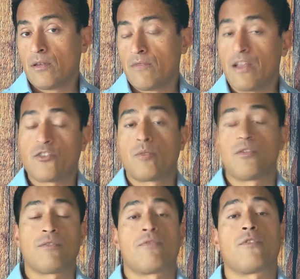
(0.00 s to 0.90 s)
vegetables,
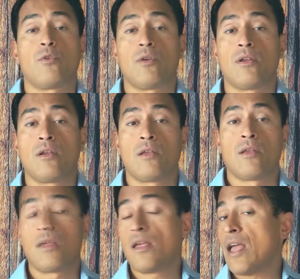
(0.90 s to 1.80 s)
and fruit
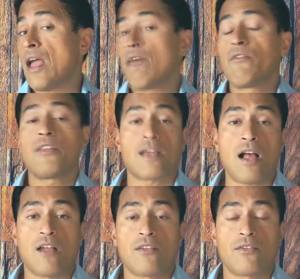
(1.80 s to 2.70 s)
everything
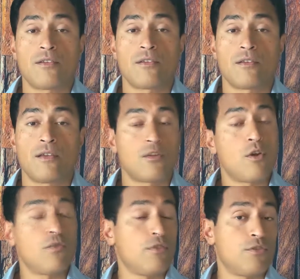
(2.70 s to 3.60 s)
else in the
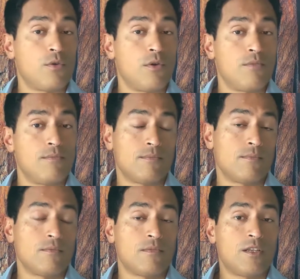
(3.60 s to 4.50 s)
grocery store
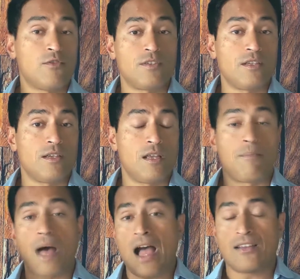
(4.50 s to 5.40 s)
that you see in
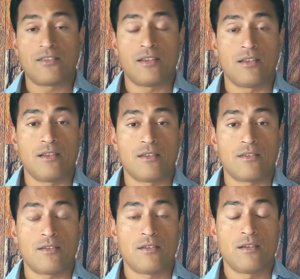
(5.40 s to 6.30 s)

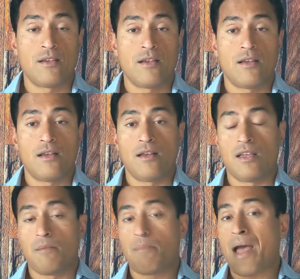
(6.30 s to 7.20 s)
boxes, uh,
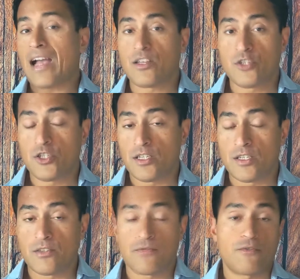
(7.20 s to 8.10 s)
in
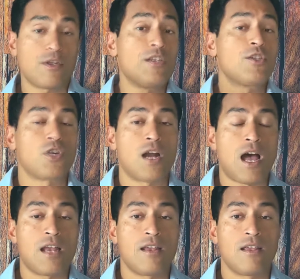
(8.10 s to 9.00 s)
packages, freeze
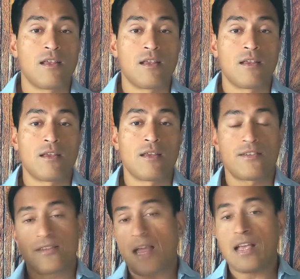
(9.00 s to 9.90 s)
dried,
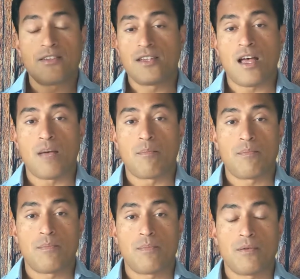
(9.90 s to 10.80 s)
sliced
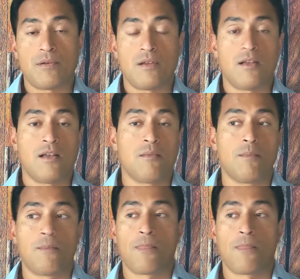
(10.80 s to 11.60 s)
up, um,